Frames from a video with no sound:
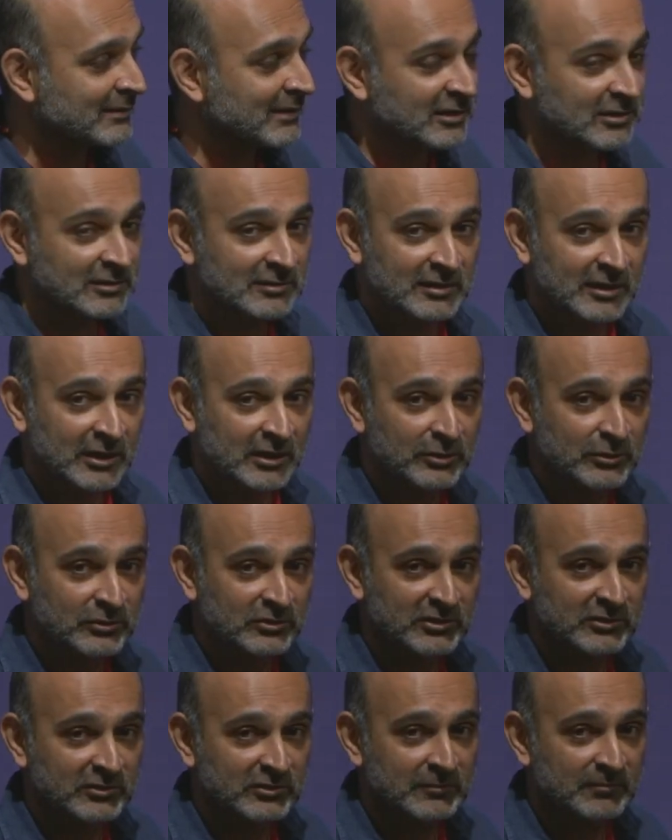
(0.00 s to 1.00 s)
it
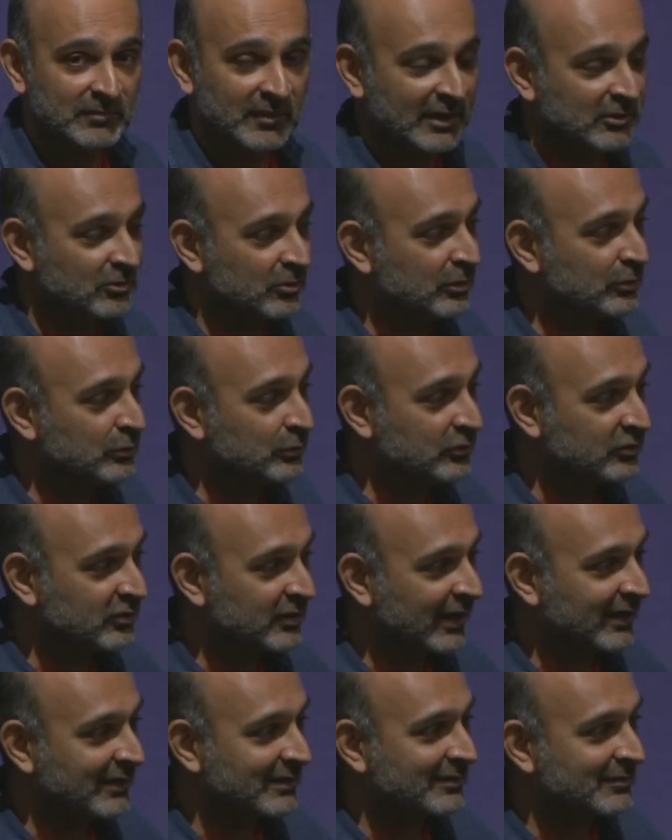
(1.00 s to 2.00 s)
closes and you lose
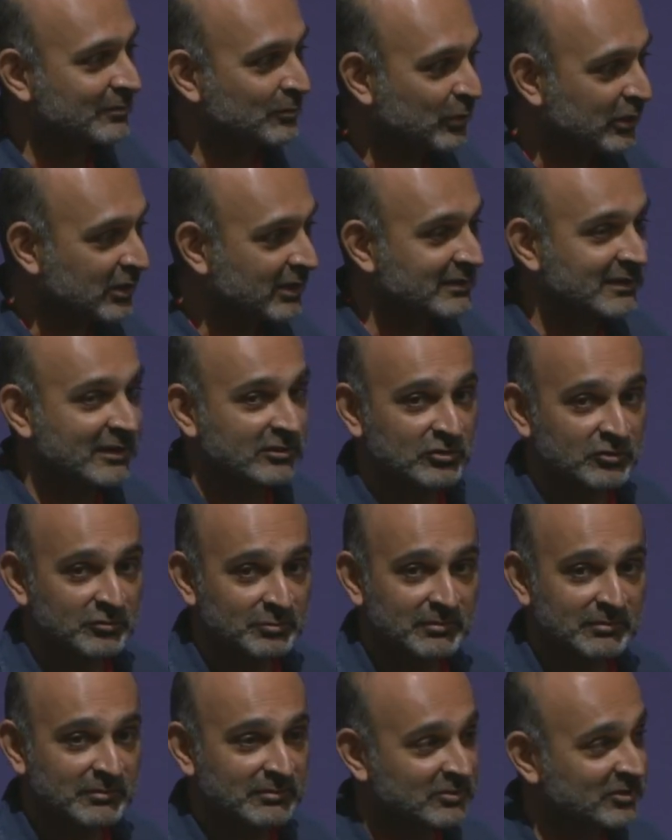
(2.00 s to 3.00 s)
that world that you
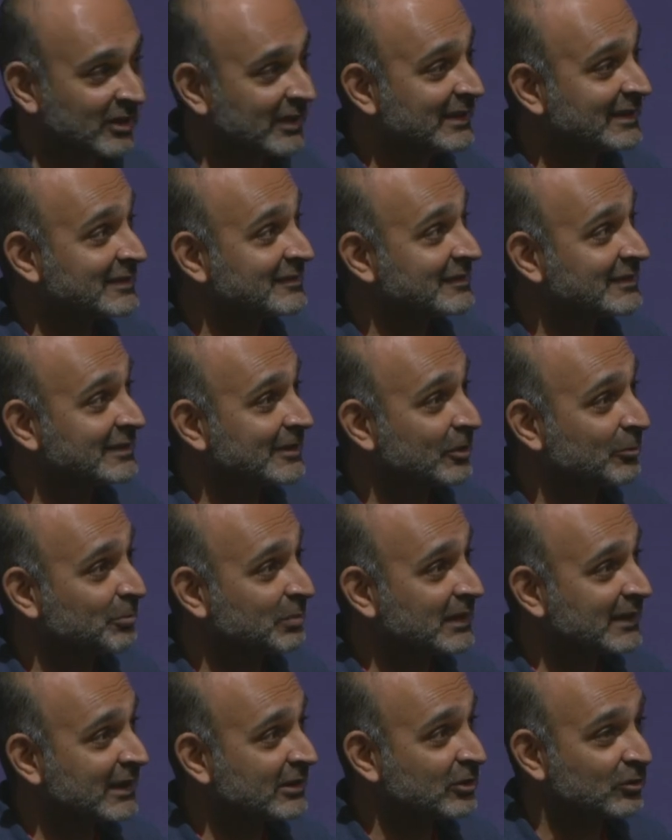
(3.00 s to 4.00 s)
suddenly see
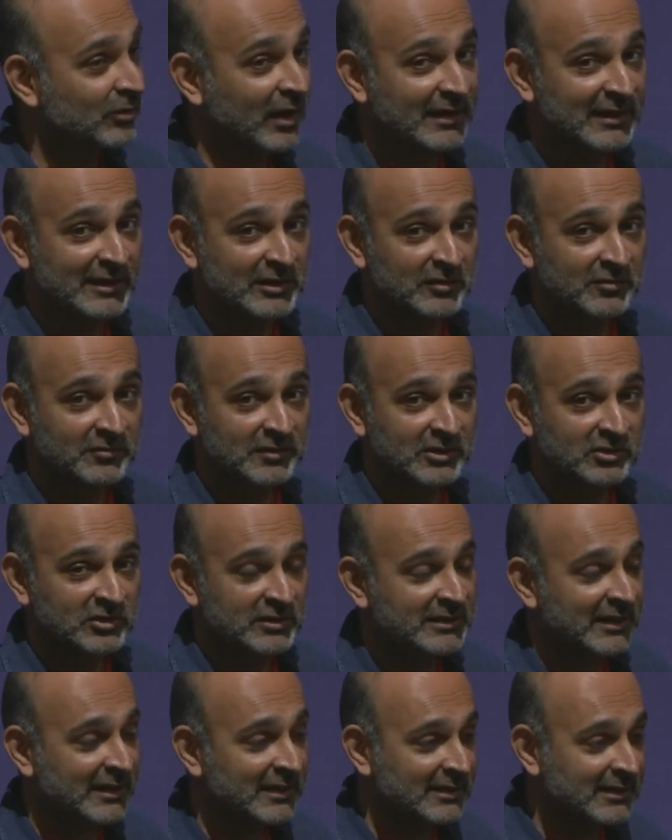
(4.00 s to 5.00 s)
opening and you're writing your fiction.
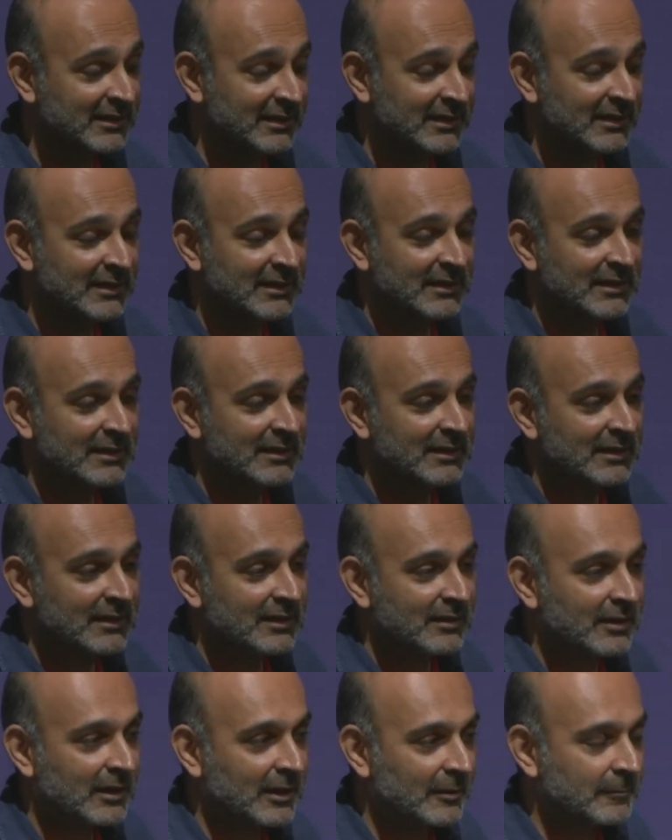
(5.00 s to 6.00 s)
And then
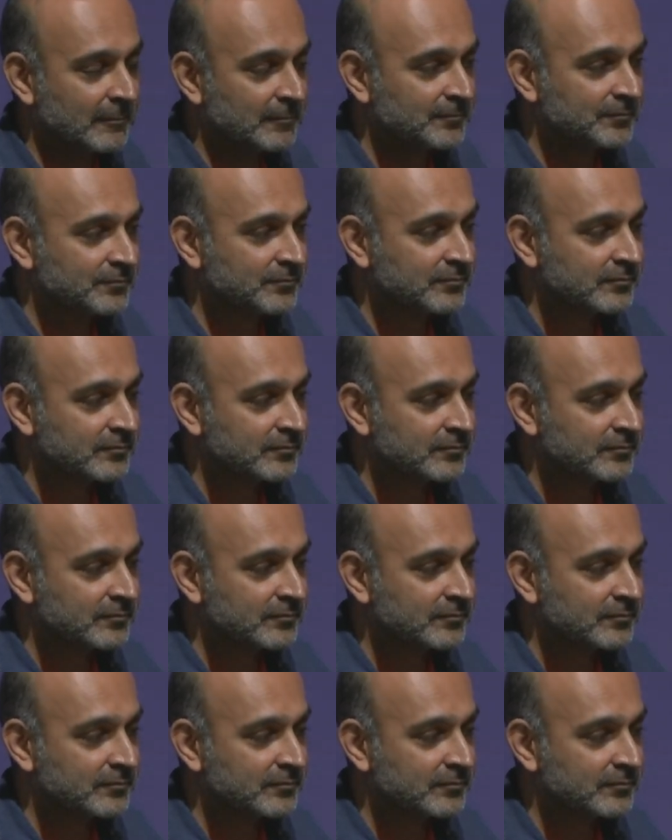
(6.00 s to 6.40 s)
um,